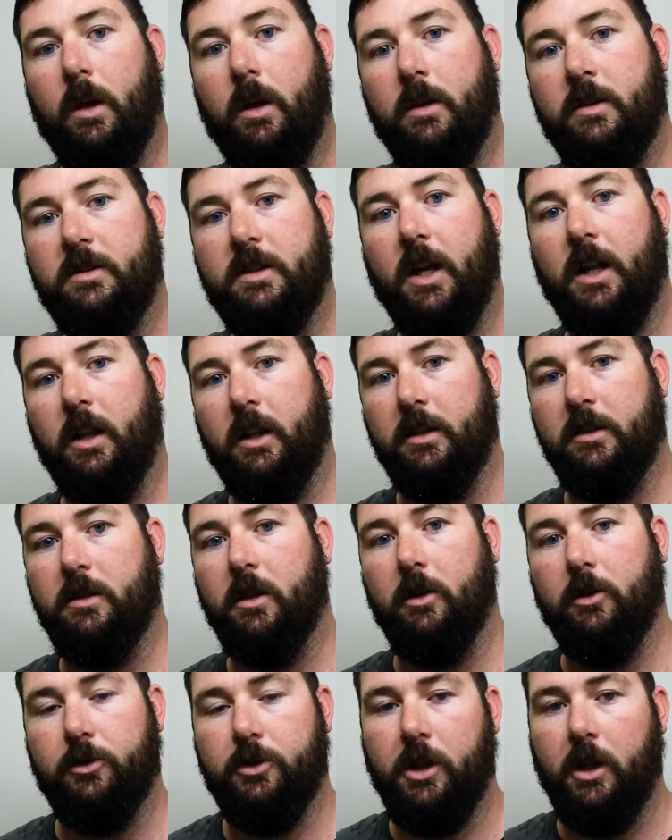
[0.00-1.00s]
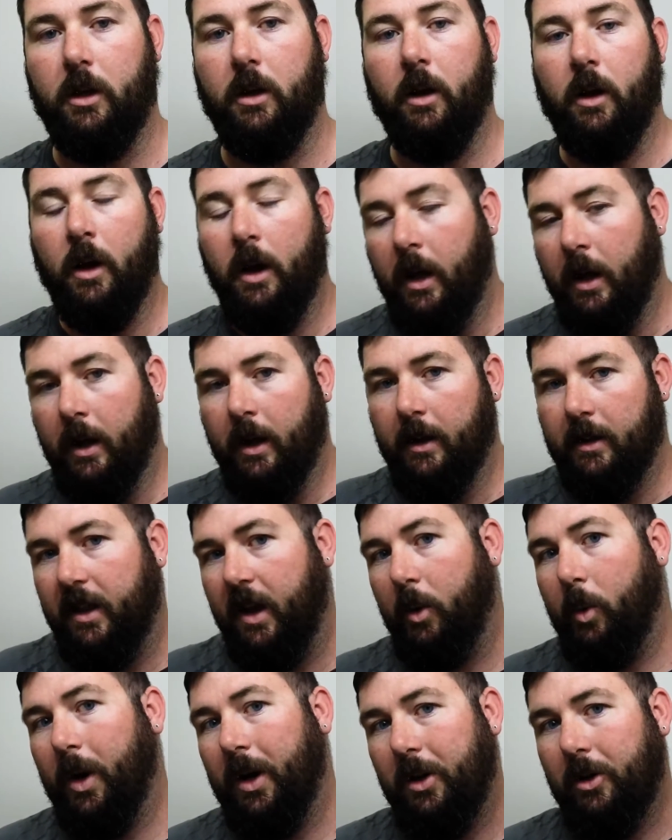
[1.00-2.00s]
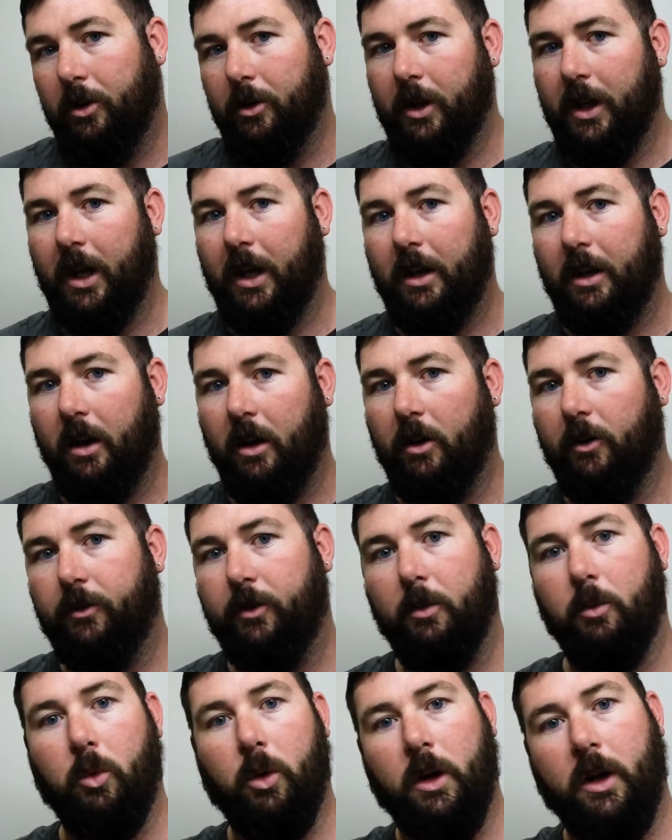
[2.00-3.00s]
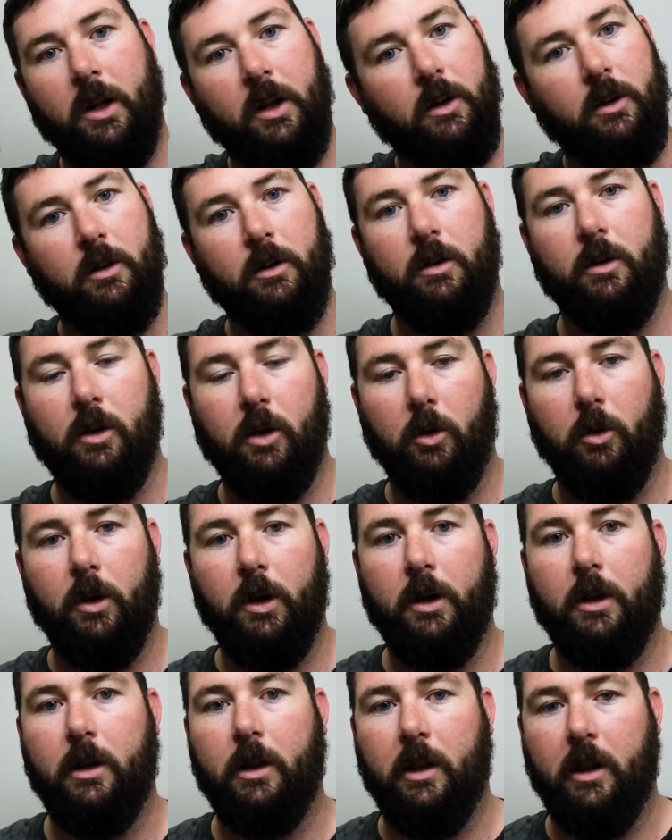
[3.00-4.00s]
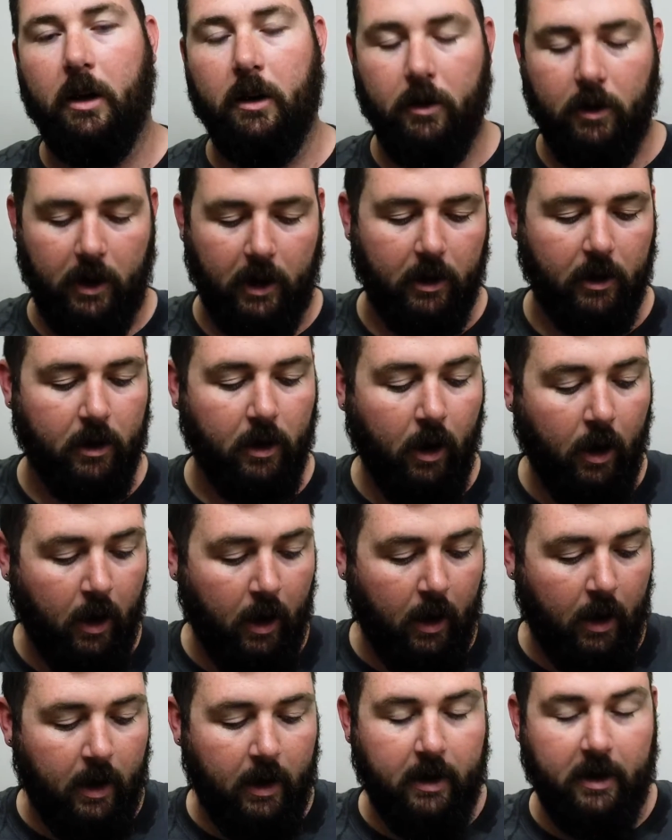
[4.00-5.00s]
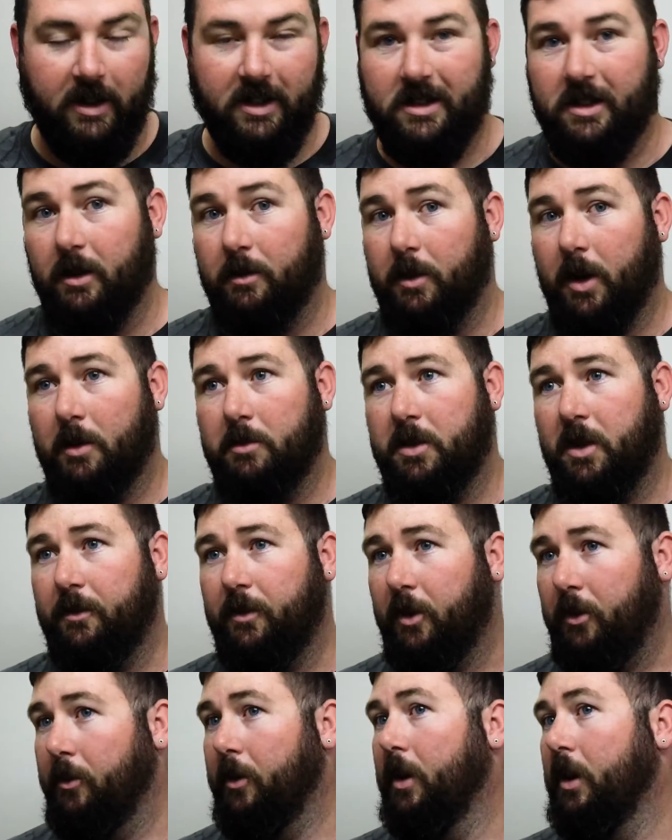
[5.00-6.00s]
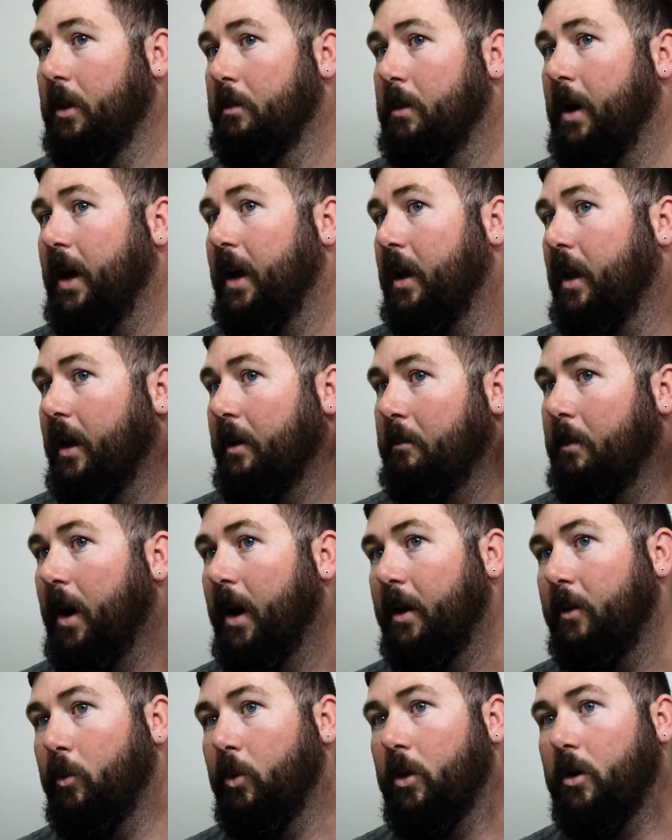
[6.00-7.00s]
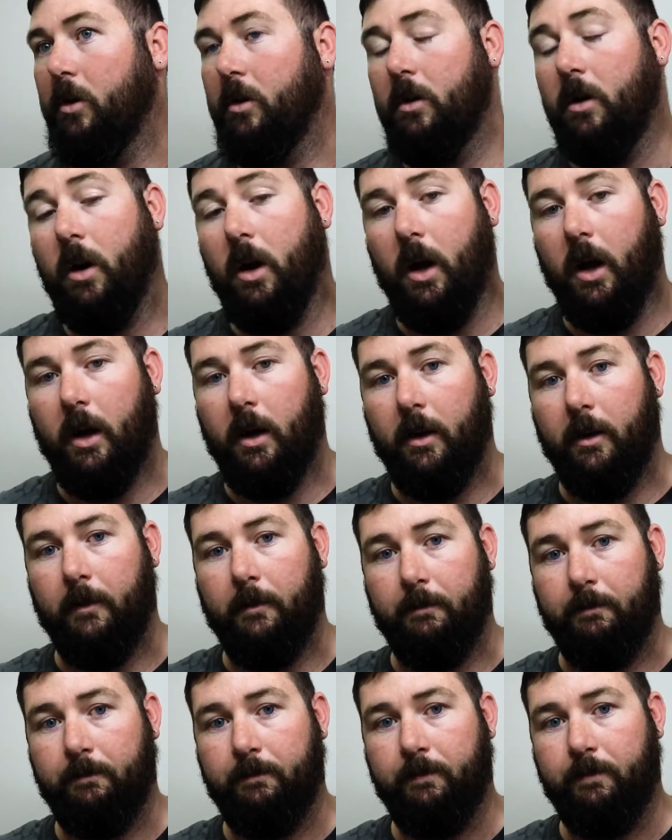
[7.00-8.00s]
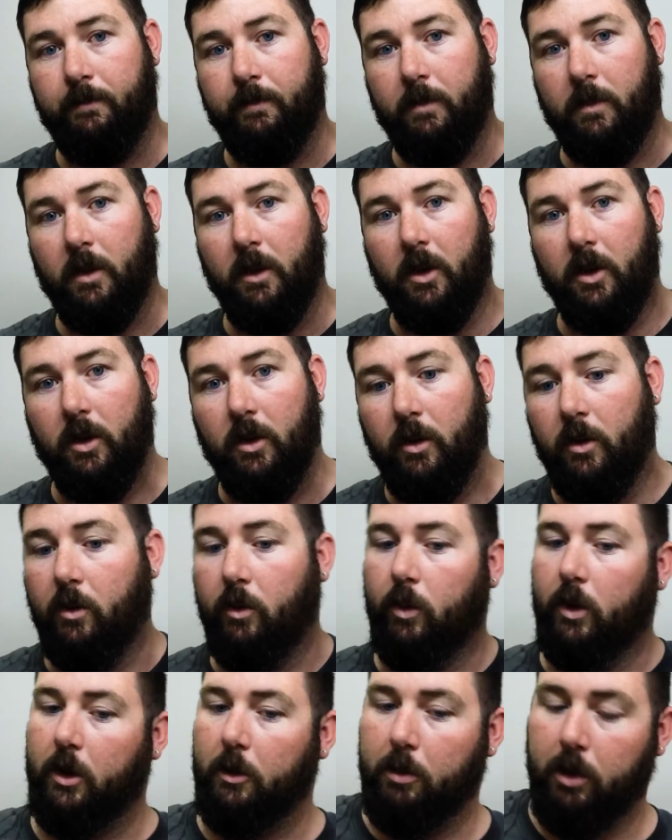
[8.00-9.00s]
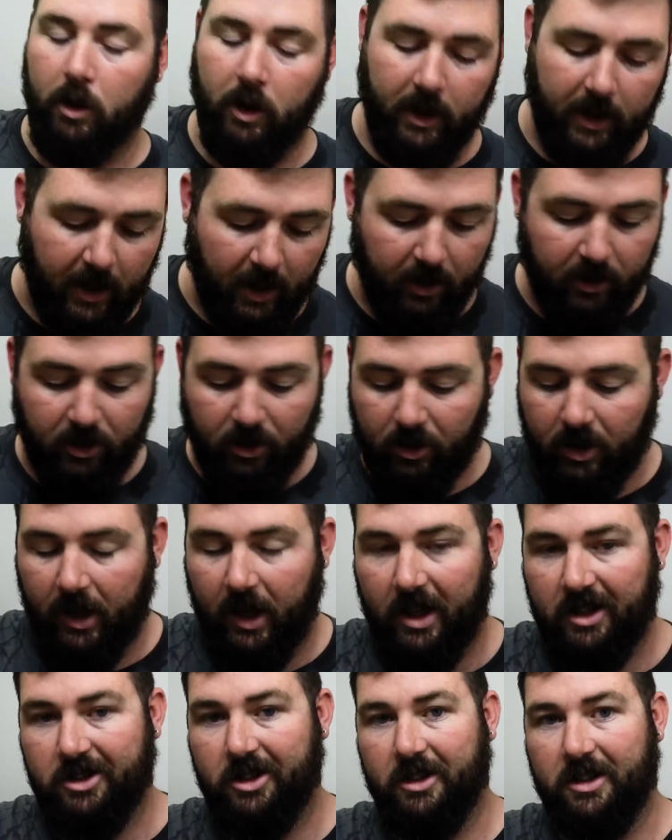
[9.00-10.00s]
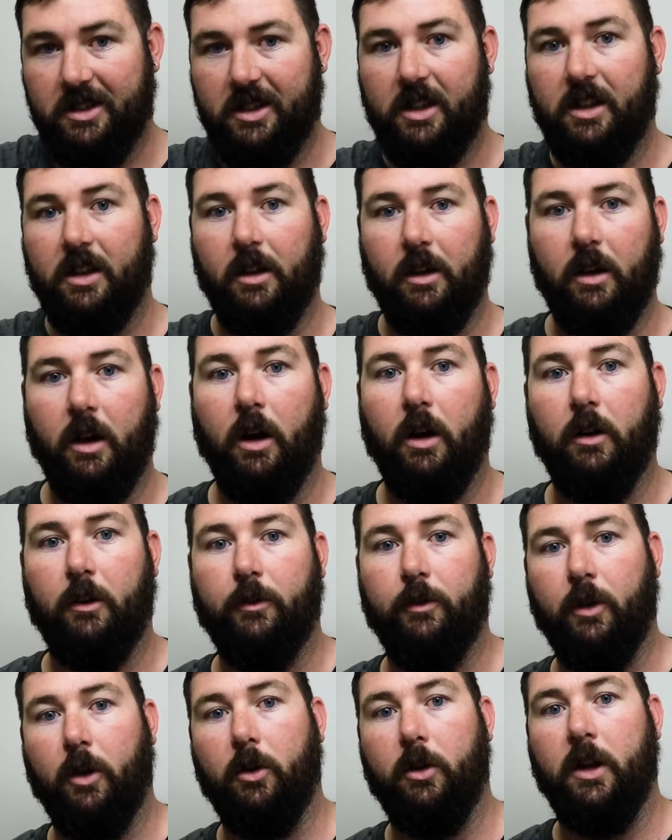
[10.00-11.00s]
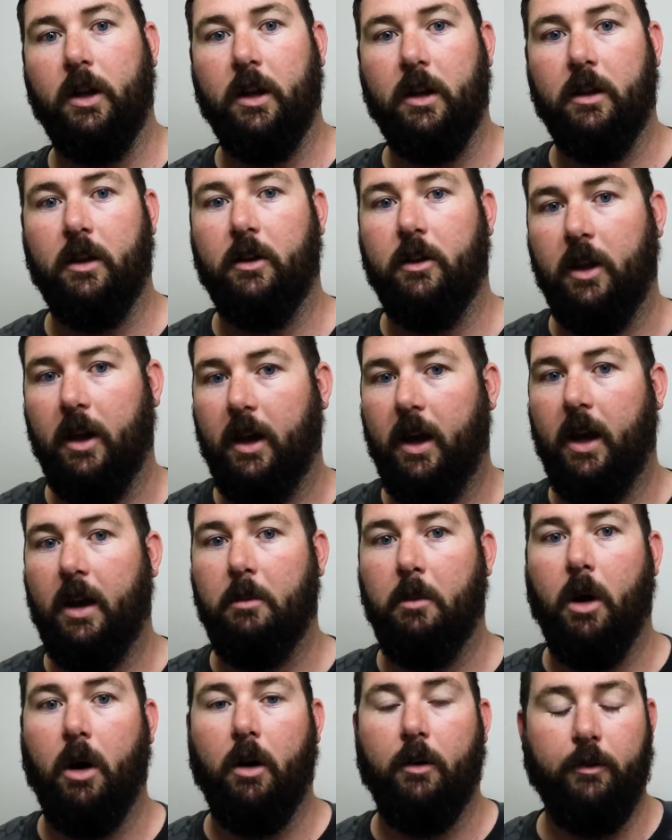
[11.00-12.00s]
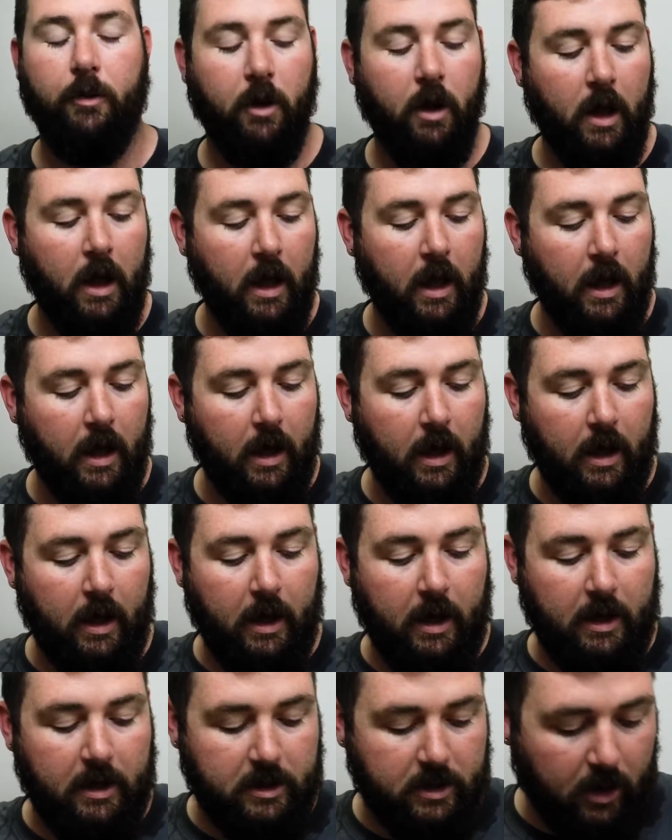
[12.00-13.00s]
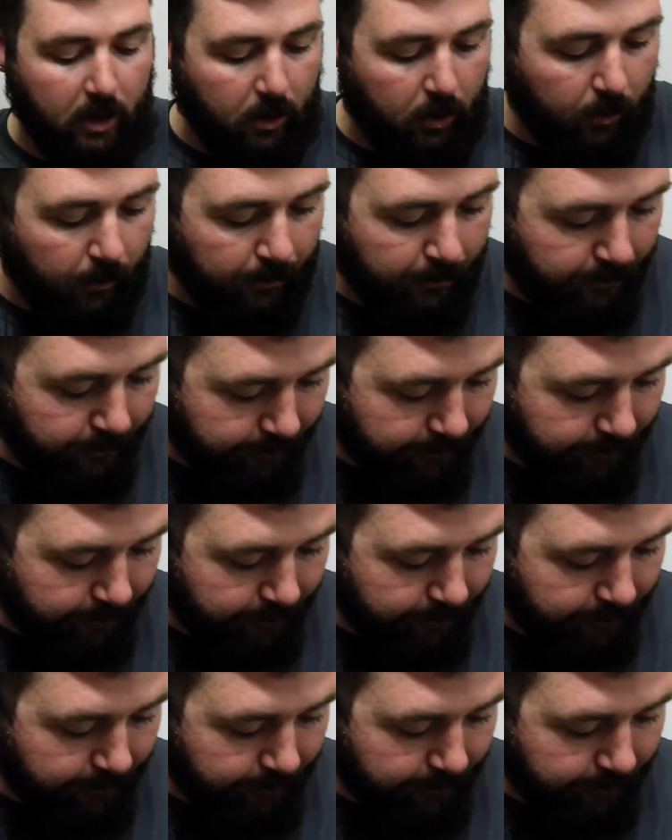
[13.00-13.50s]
saline solution. That way you don't get gunk from one ear going into the other ear. Because sometimes if you're really bad like mine were, when you pull it down you can actually see the gunk floating in there that came off. So